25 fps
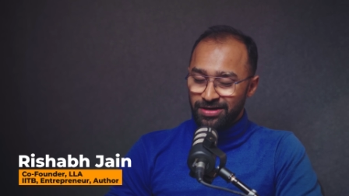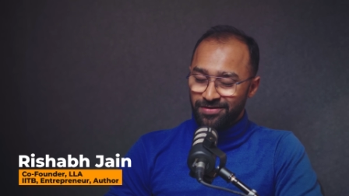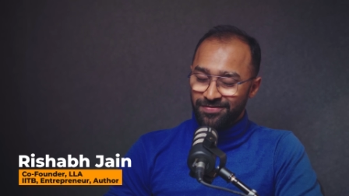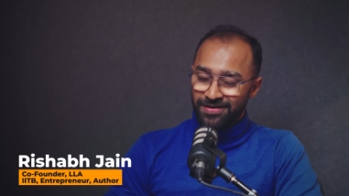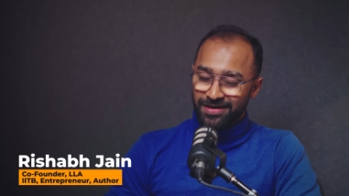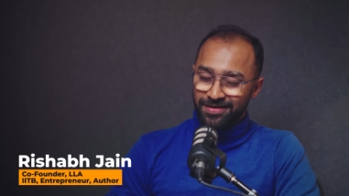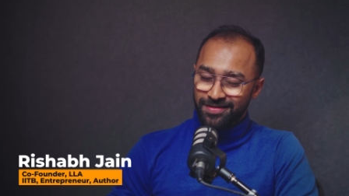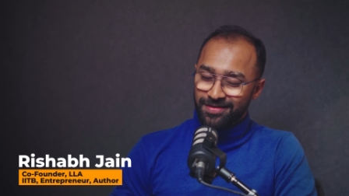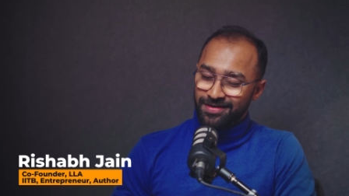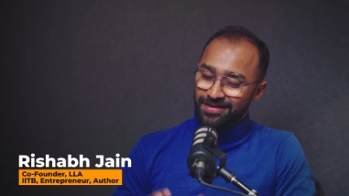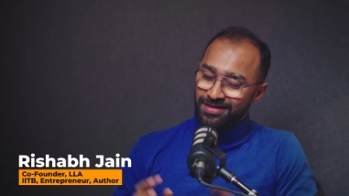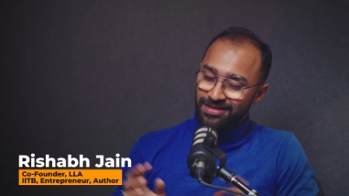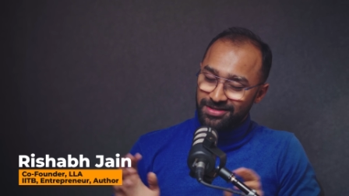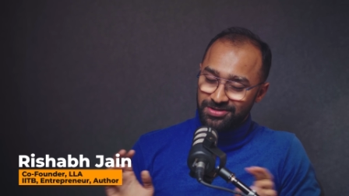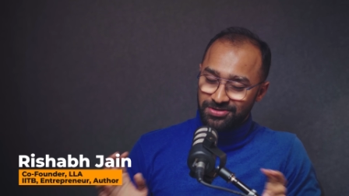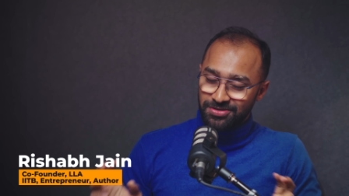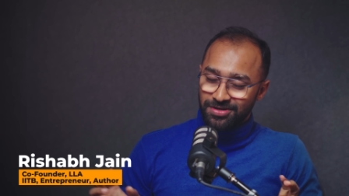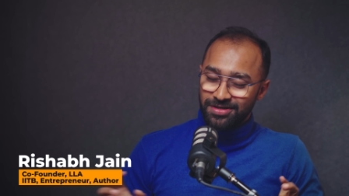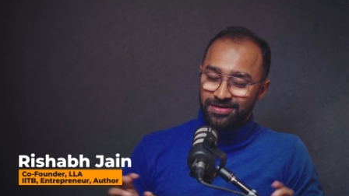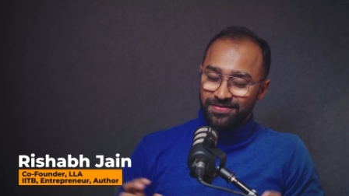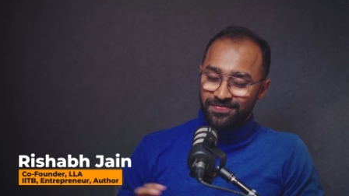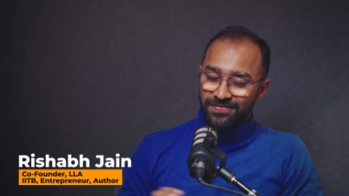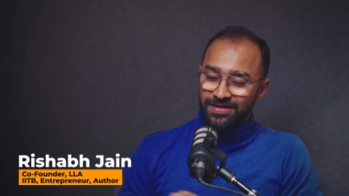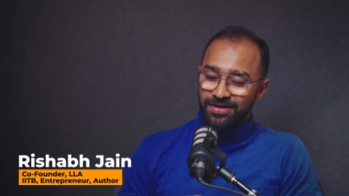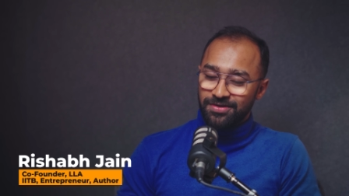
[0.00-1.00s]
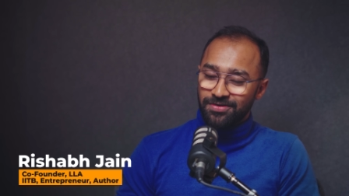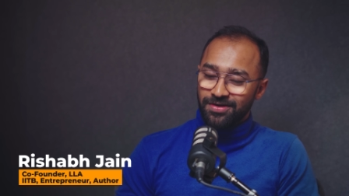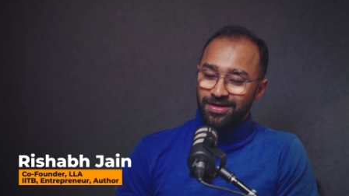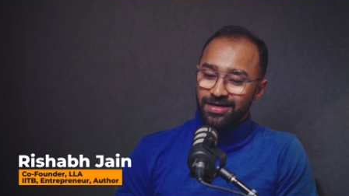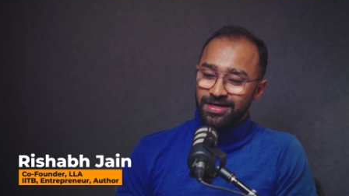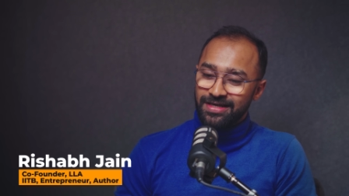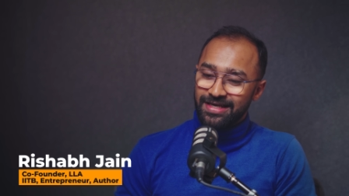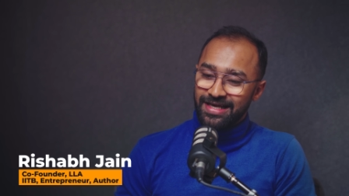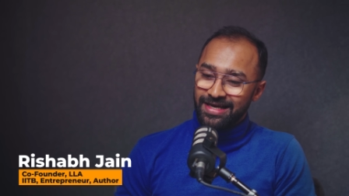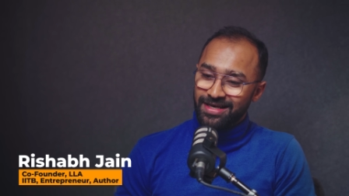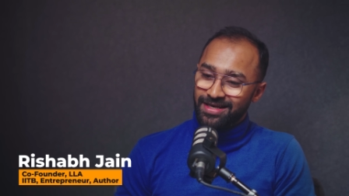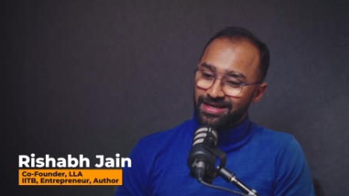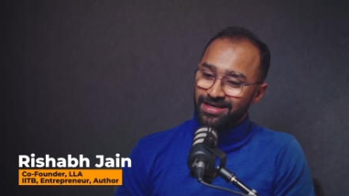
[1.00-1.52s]
Law Advisor, in short we
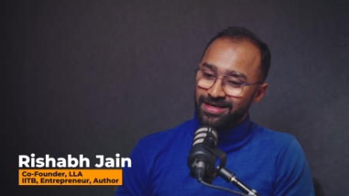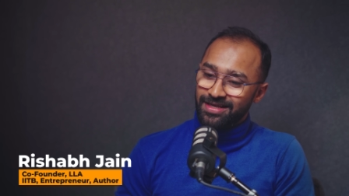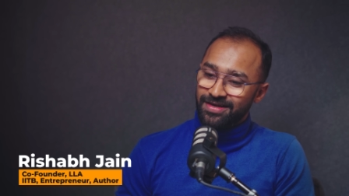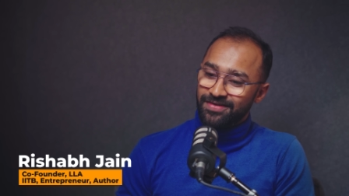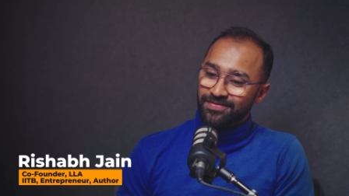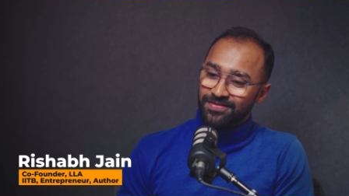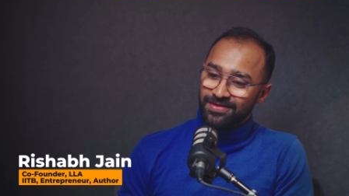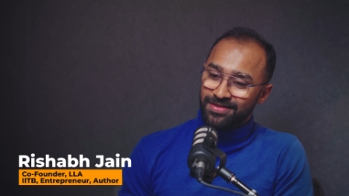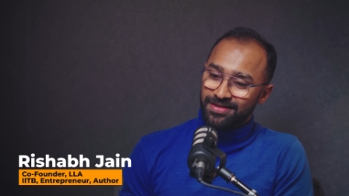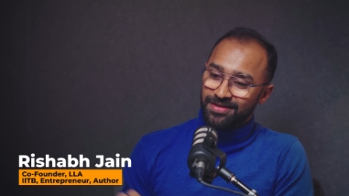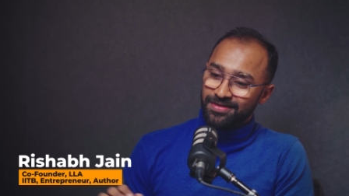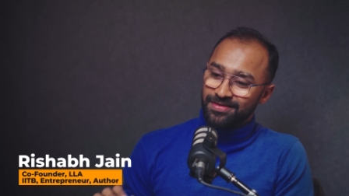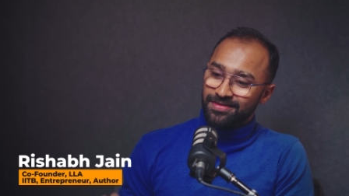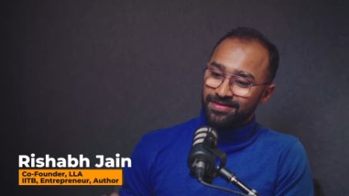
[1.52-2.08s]
call it LLA, which